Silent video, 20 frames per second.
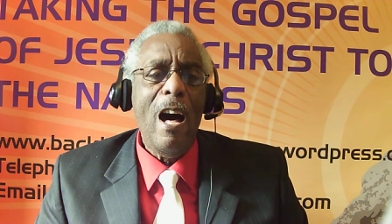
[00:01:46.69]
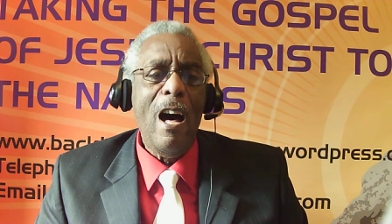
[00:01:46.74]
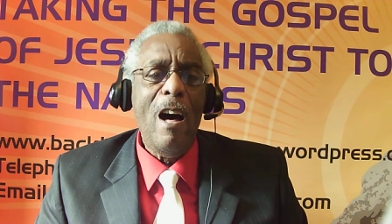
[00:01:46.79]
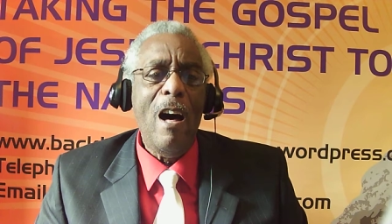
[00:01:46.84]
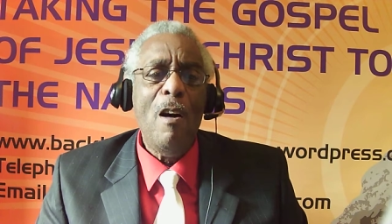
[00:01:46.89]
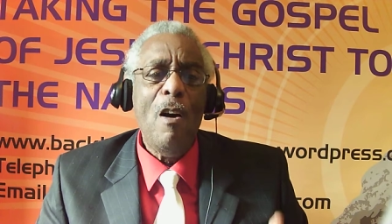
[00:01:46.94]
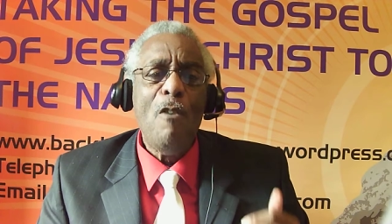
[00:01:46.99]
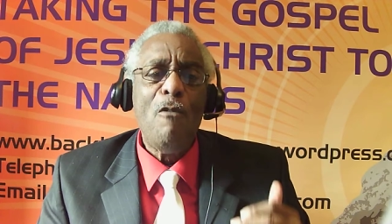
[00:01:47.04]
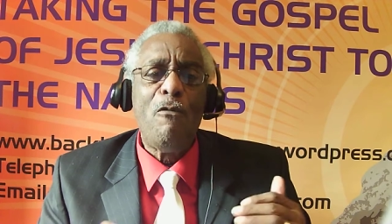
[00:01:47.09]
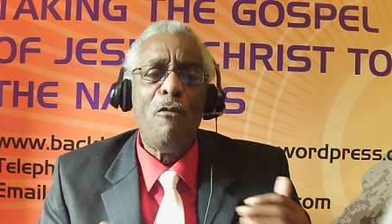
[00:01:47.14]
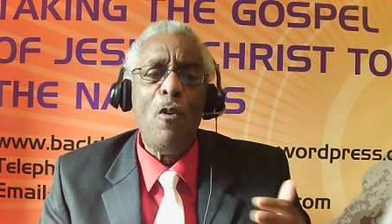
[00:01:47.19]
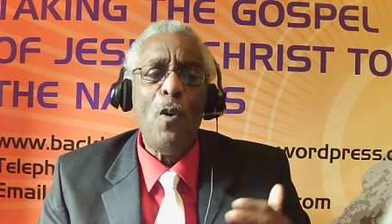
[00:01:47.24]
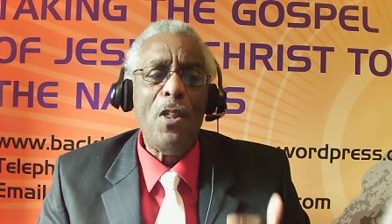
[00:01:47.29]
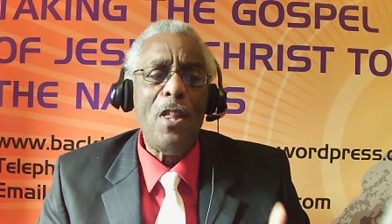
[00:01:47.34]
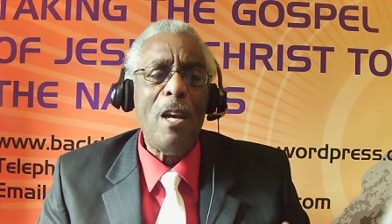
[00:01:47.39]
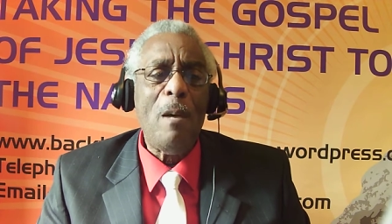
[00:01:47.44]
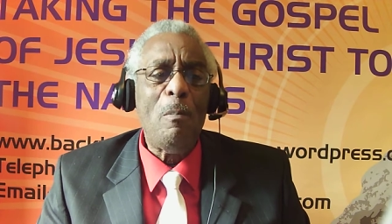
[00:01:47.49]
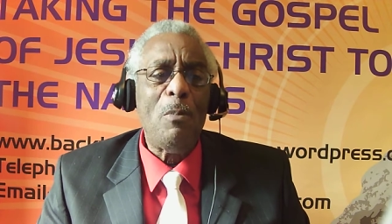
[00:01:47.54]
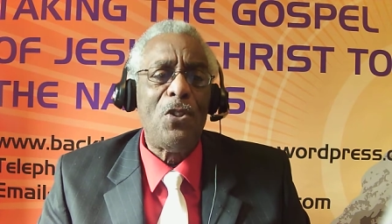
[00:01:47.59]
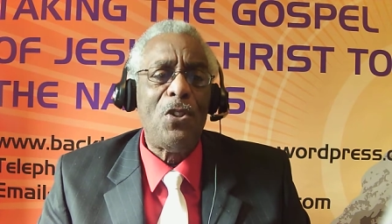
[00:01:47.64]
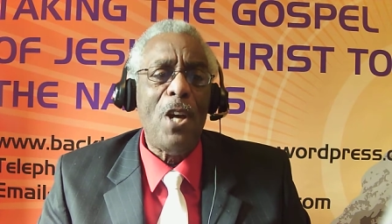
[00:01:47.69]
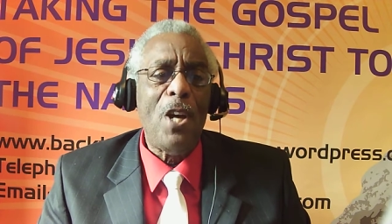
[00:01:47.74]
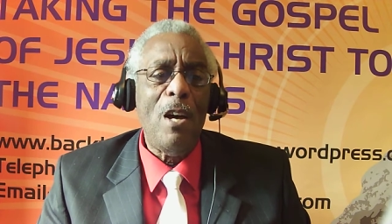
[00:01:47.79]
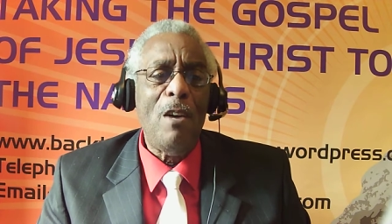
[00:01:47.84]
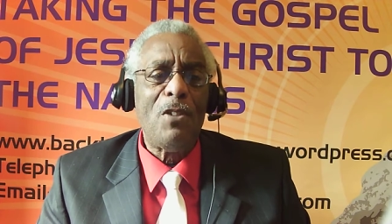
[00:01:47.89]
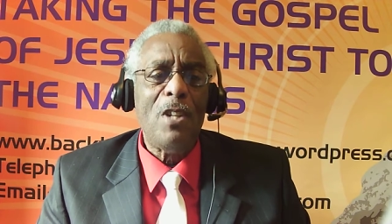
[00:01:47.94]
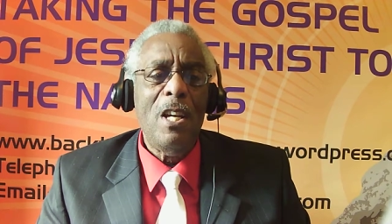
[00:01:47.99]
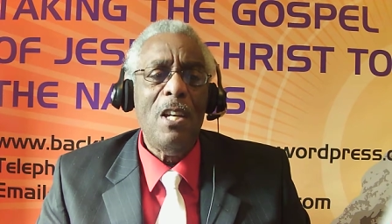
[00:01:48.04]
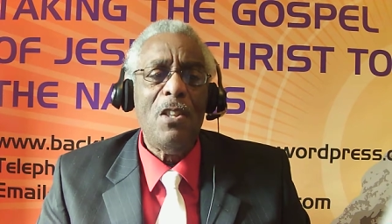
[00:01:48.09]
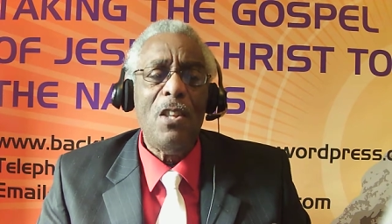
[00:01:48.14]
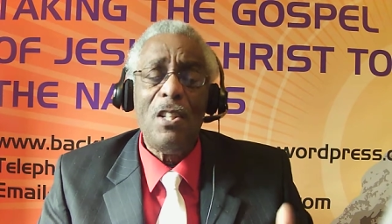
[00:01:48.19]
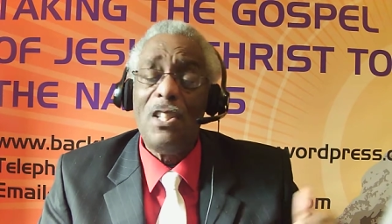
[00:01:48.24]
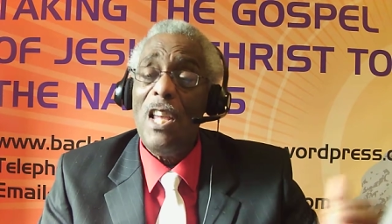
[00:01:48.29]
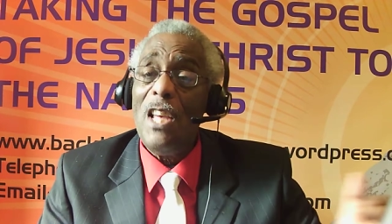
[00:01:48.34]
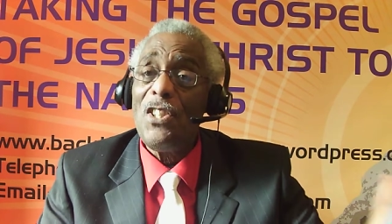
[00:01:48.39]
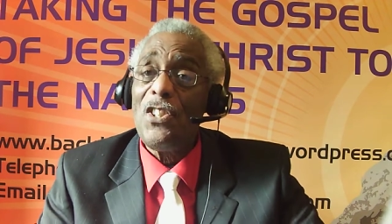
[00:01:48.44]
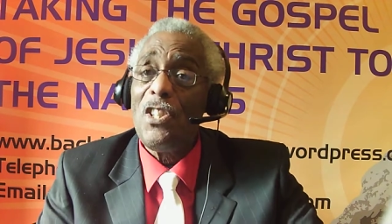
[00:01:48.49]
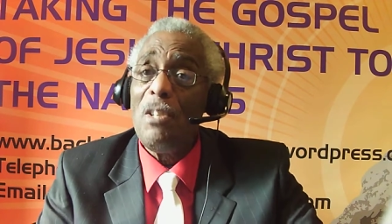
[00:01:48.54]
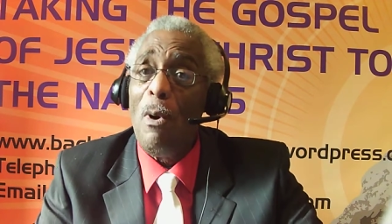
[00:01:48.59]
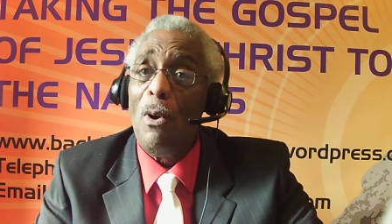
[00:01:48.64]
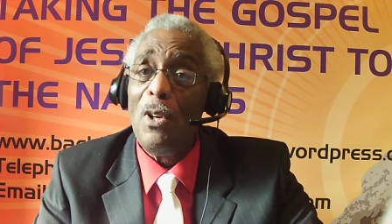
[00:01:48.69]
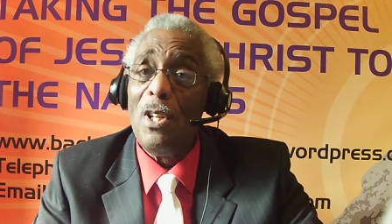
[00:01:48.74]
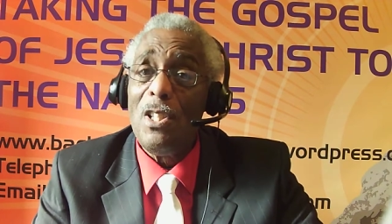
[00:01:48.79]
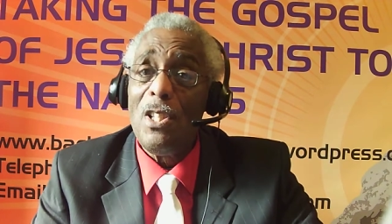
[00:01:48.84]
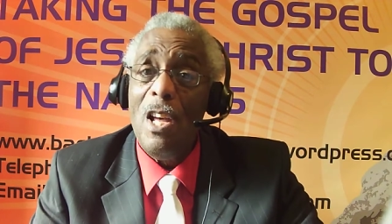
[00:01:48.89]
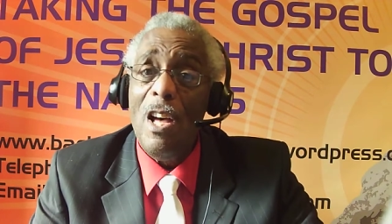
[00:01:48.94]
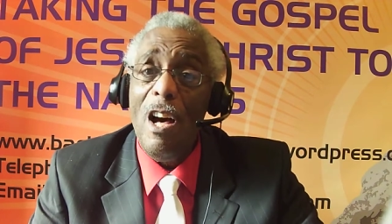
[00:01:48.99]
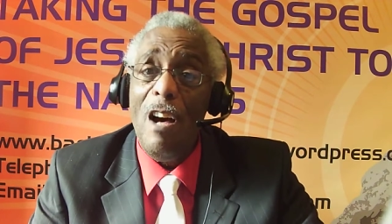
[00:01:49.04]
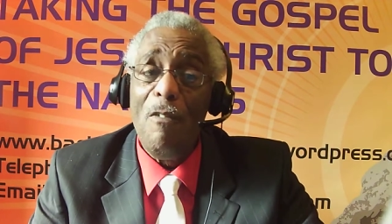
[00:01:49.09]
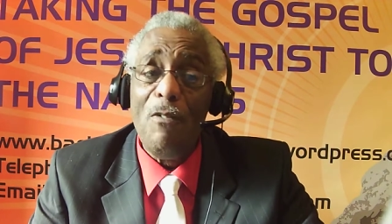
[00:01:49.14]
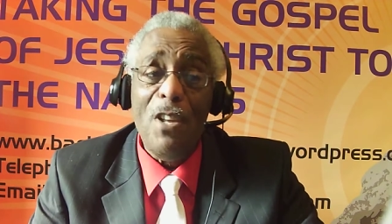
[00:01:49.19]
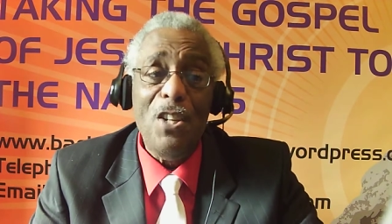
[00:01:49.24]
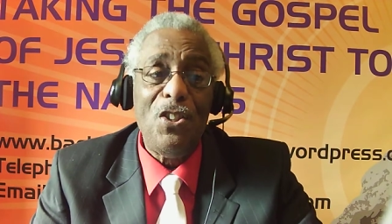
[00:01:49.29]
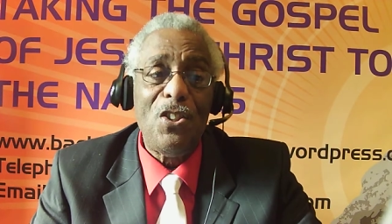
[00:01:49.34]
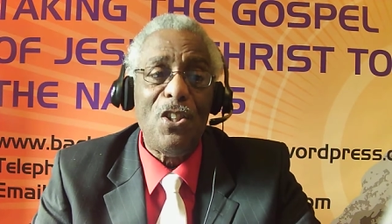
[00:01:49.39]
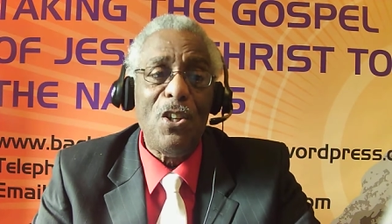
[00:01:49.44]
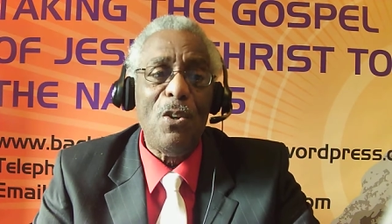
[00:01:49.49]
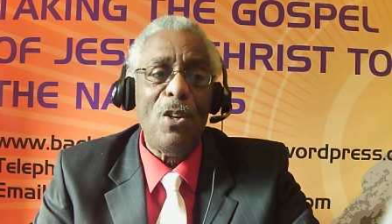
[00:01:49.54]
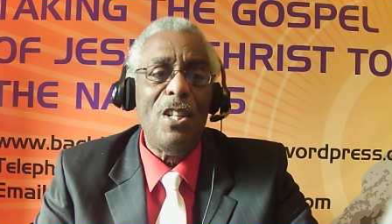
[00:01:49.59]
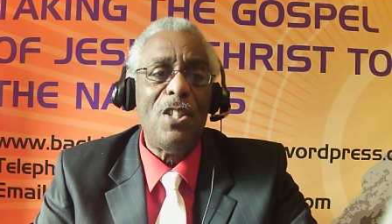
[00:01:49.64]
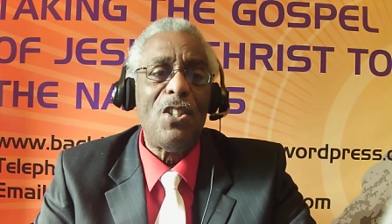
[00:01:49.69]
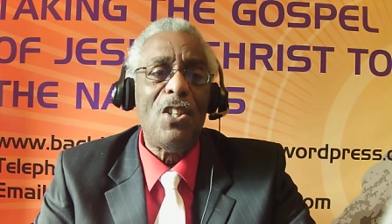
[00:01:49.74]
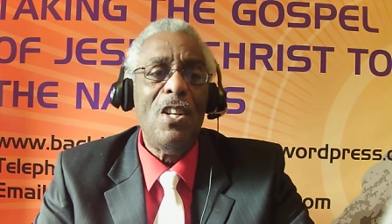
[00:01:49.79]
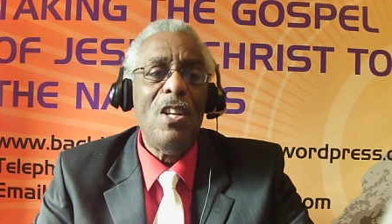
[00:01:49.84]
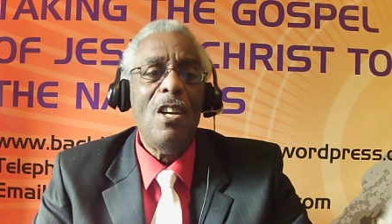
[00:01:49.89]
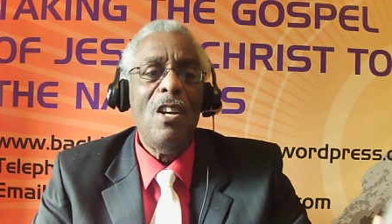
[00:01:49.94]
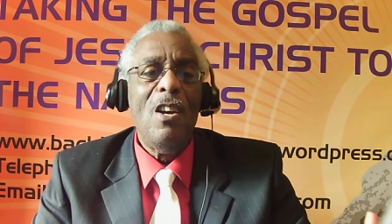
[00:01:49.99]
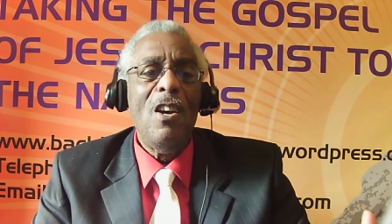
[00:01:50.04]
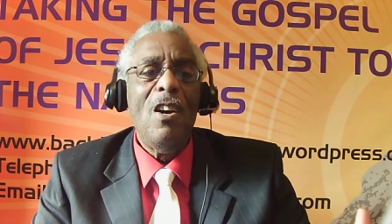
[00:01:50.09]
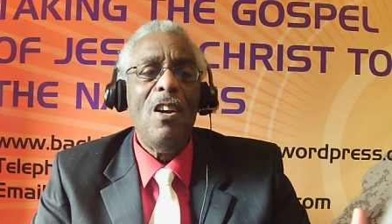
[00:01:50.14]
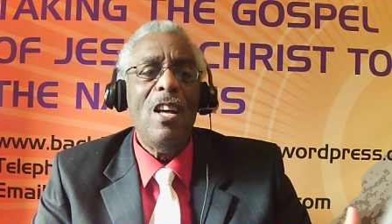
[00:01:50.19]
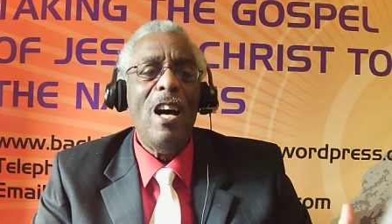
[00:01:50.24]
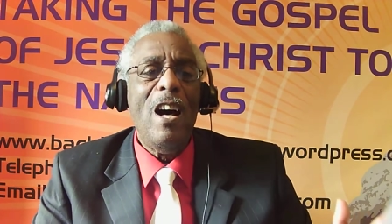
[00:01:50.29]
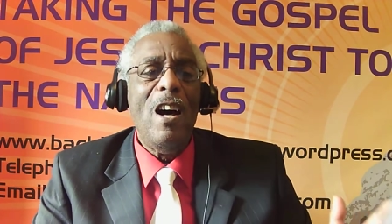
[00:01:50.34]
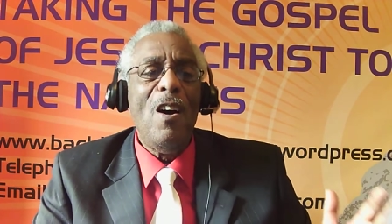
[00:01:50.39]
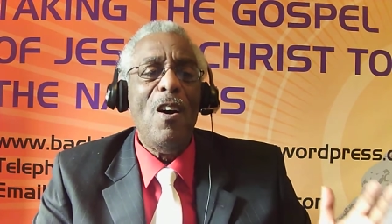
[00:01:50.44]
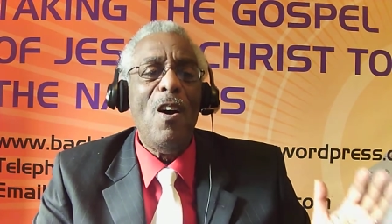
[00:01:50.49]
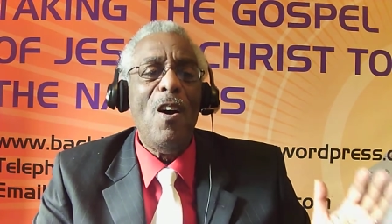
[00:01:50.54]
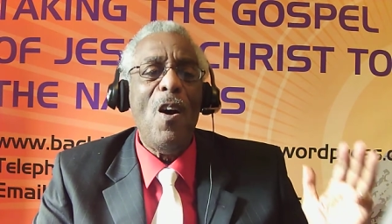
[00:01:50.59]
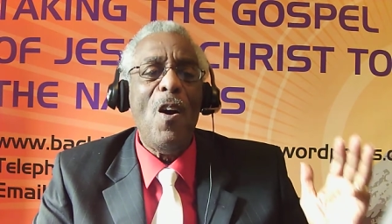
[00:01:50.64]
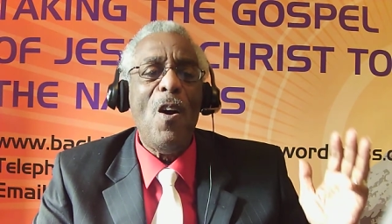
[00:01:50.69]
I want to announce that our second semester classes